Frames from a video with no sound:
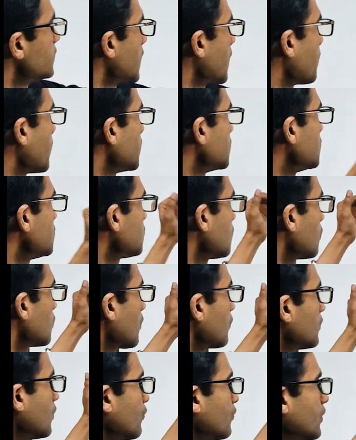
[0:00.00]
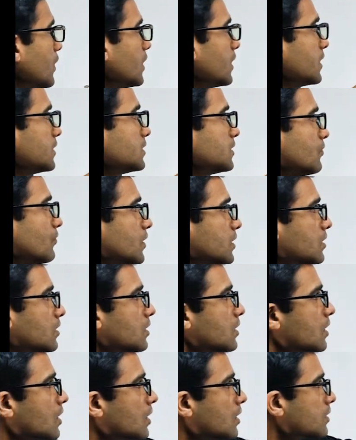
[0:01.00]
emerges out of the field region with
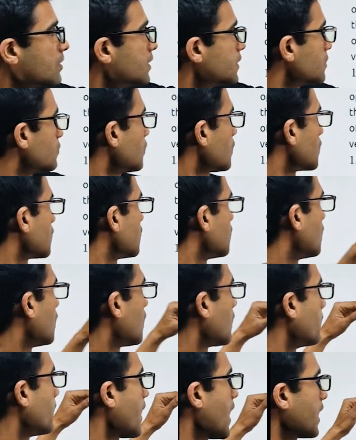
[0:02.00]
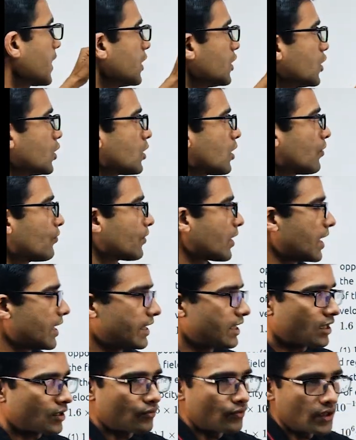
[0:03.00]
this one, magnitude of
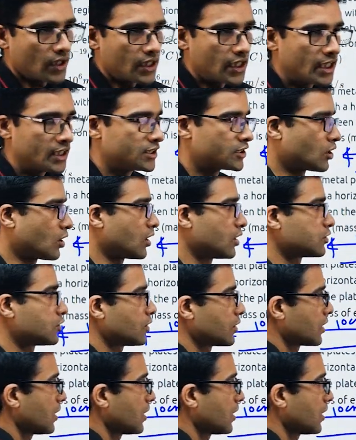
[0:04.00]
electric field is also